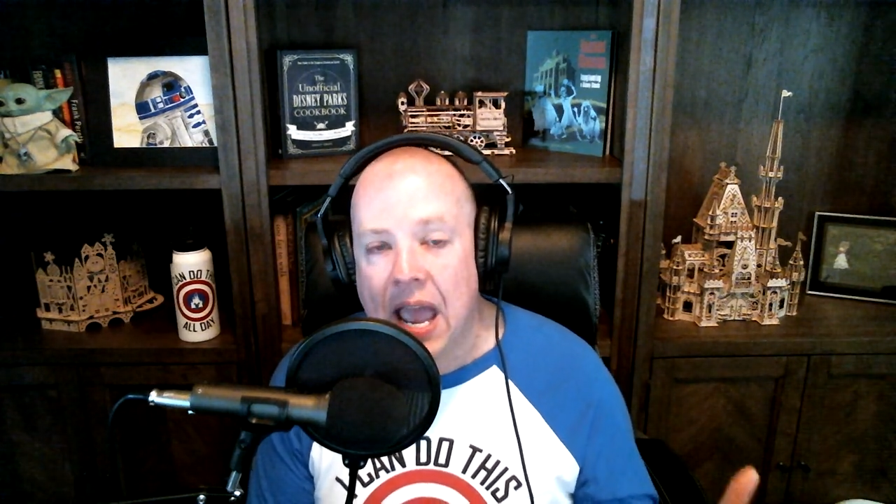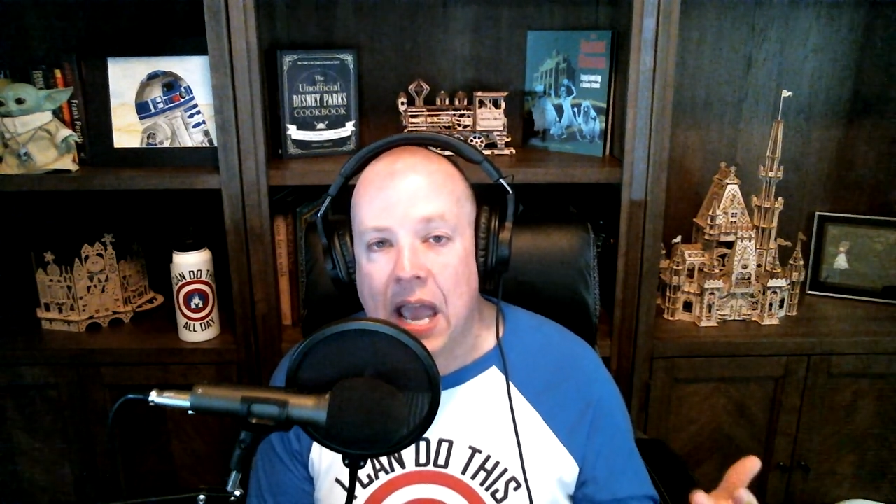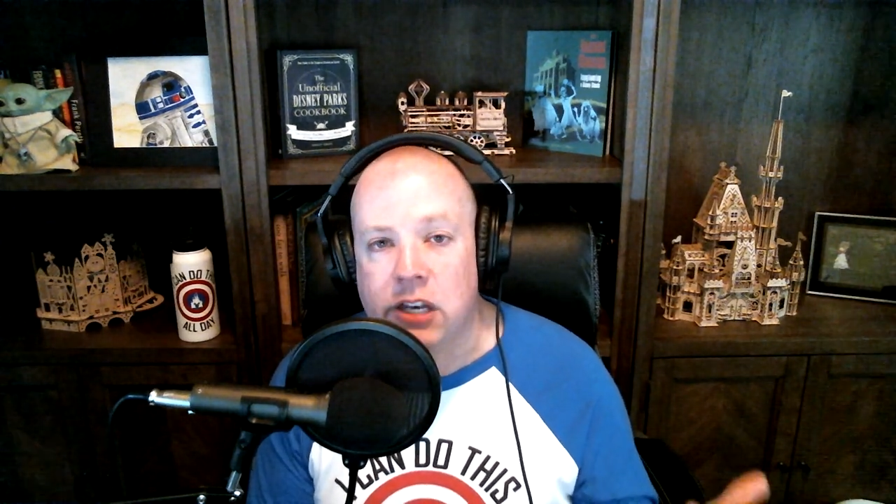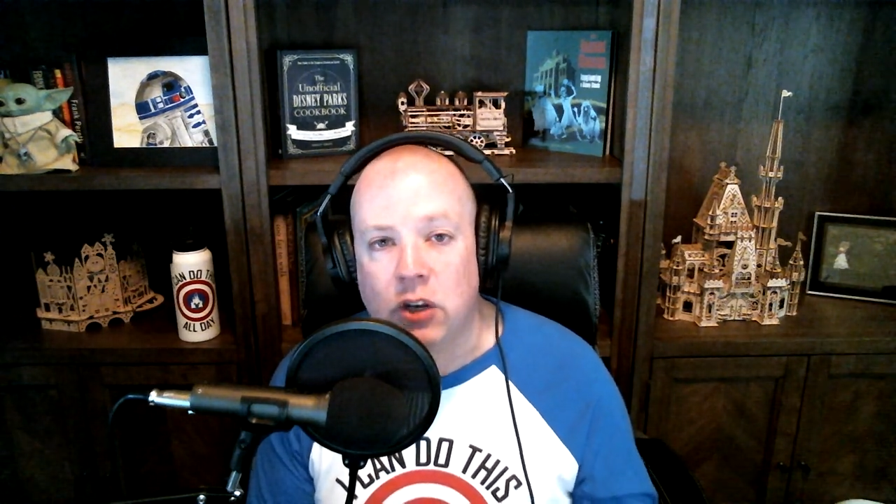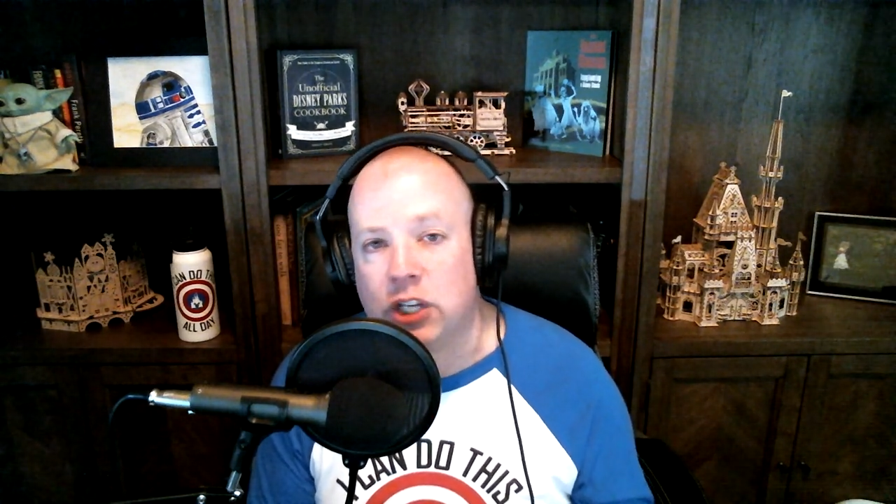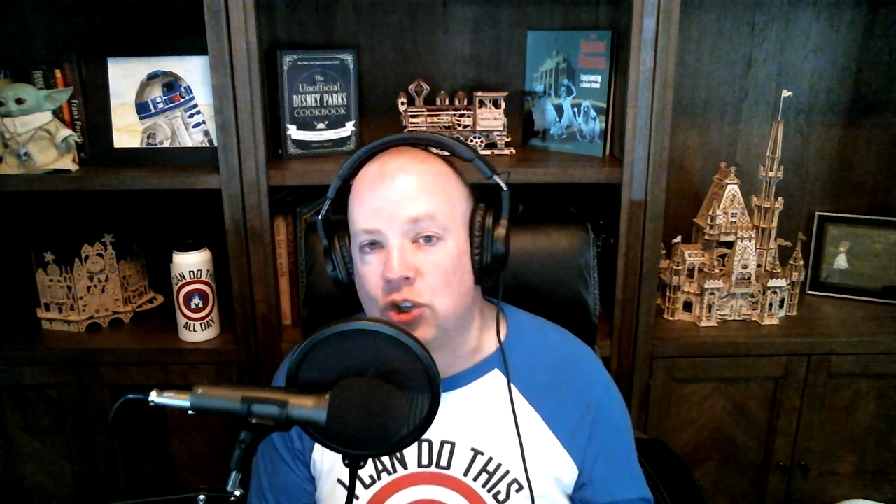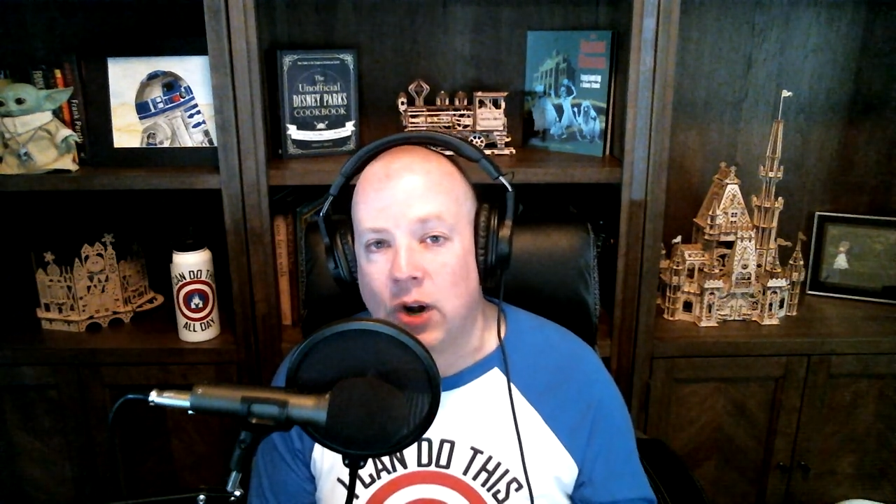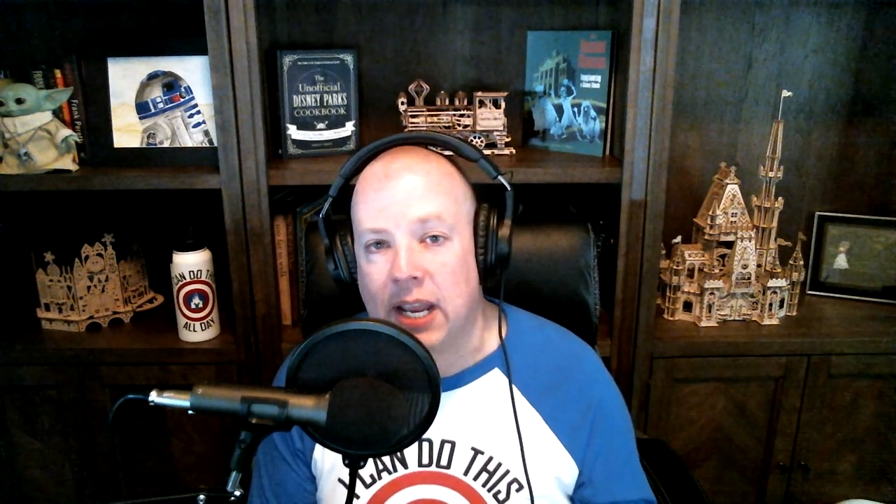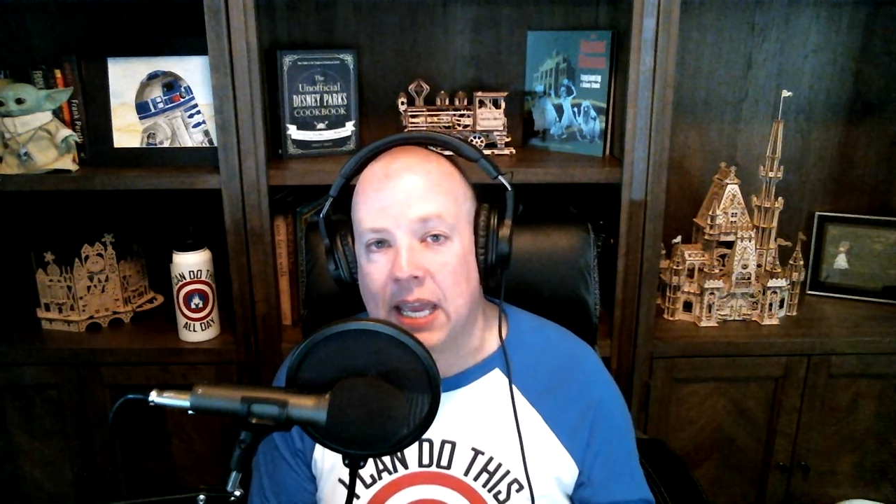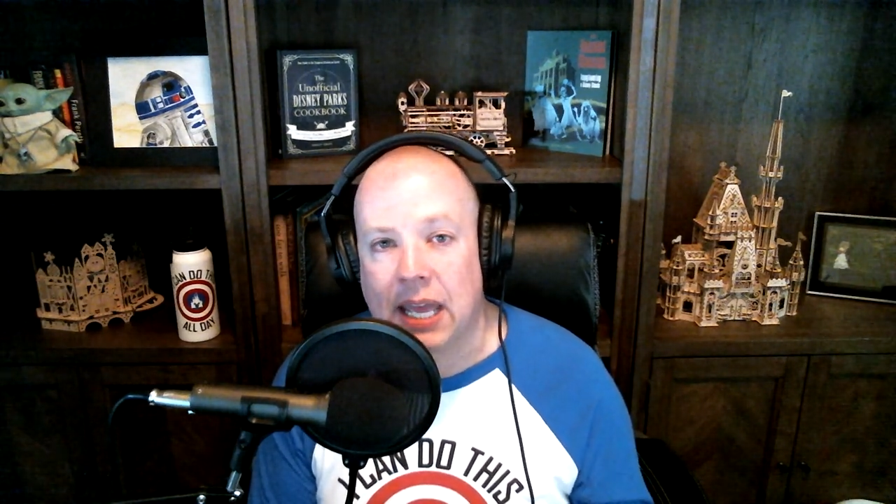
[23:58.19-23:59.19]
and you can
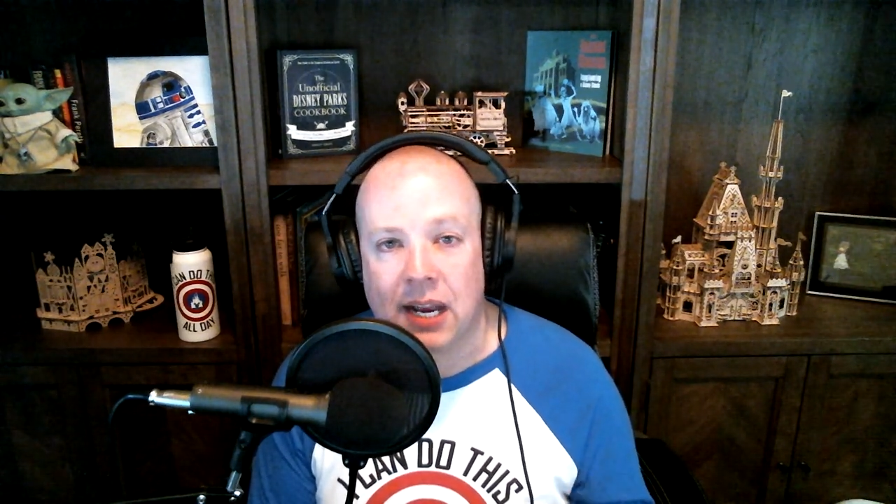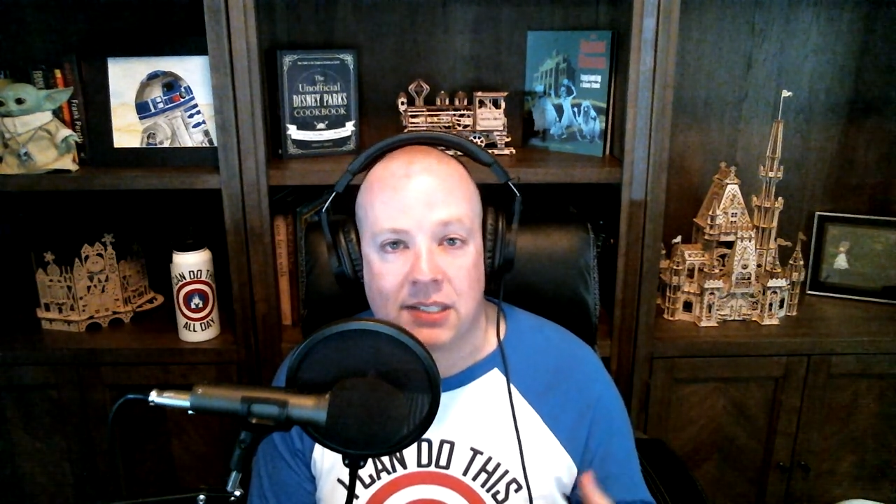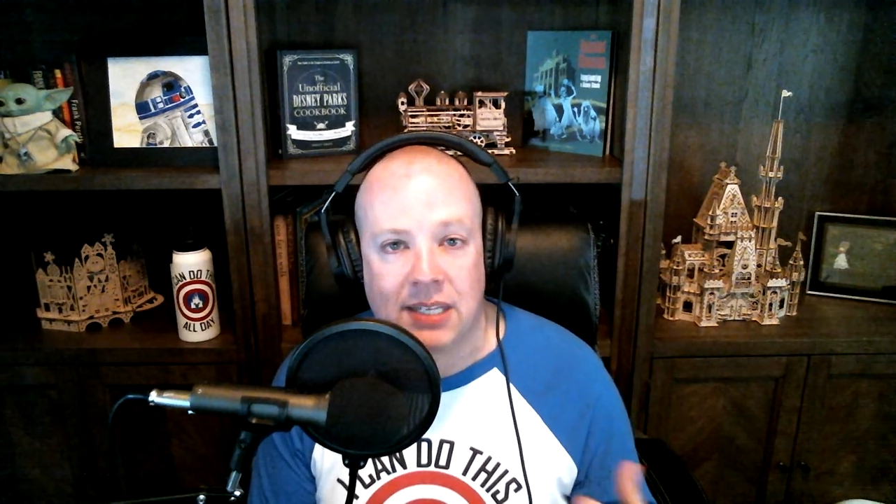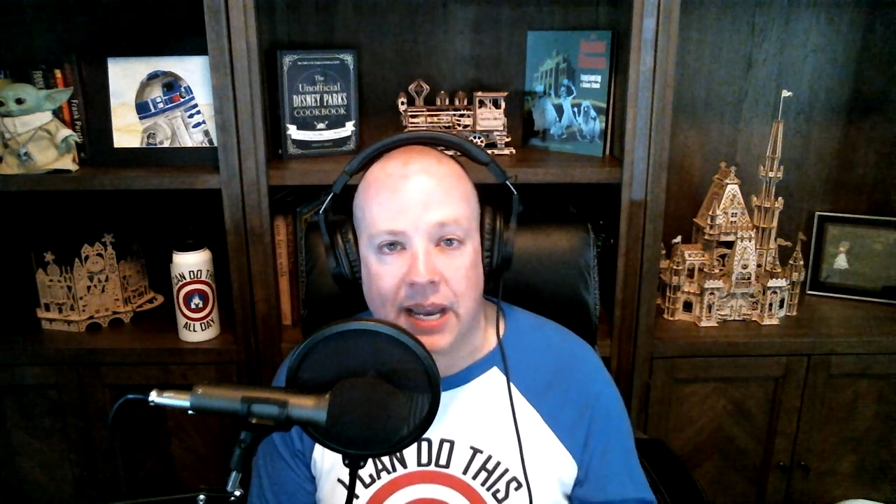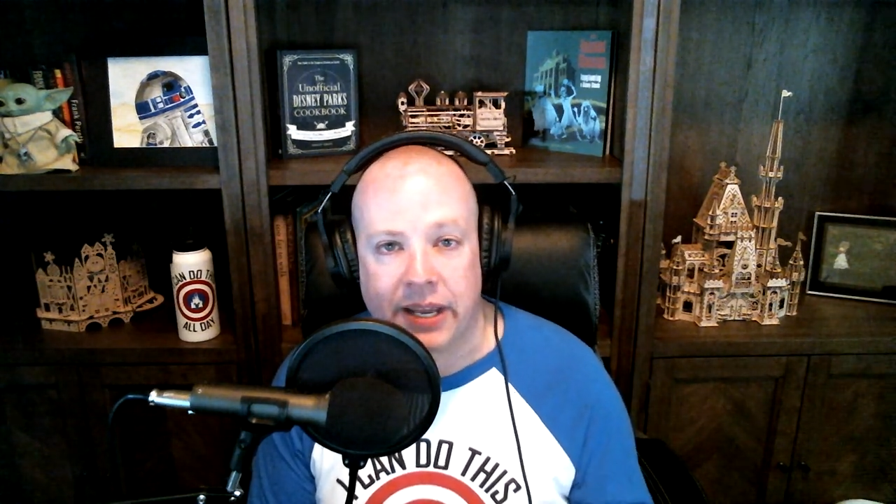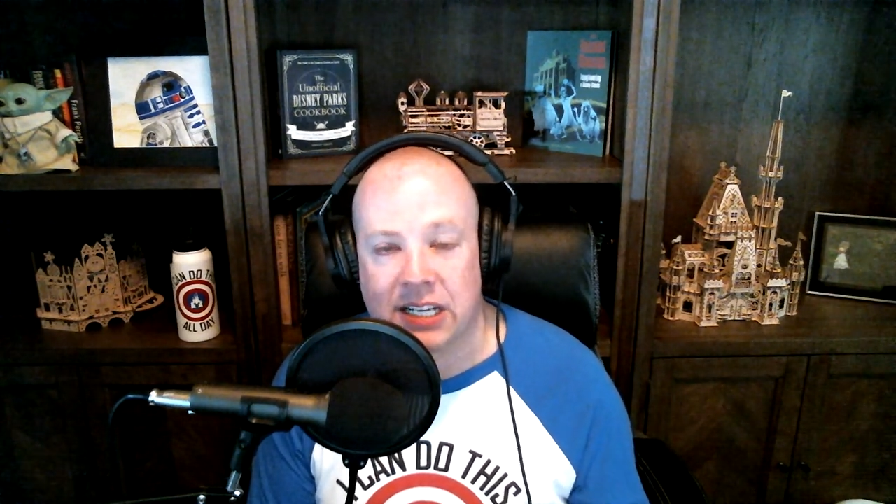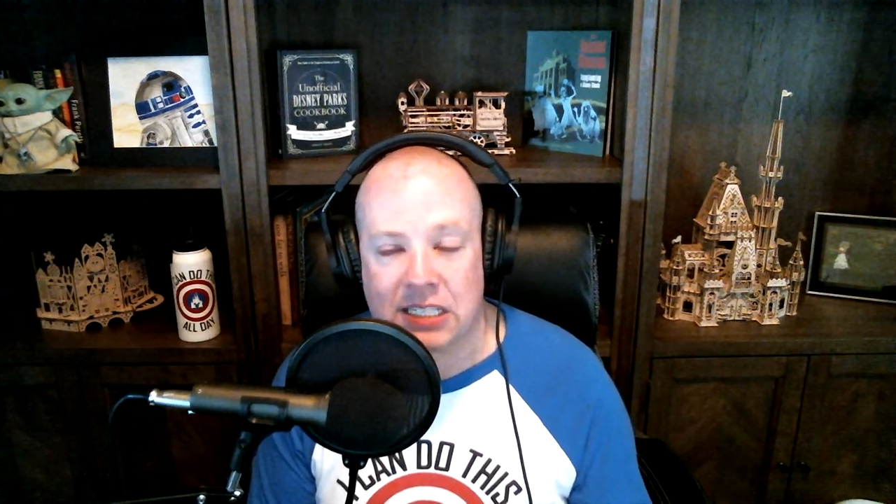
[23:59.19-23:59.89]
drink it and it's not going to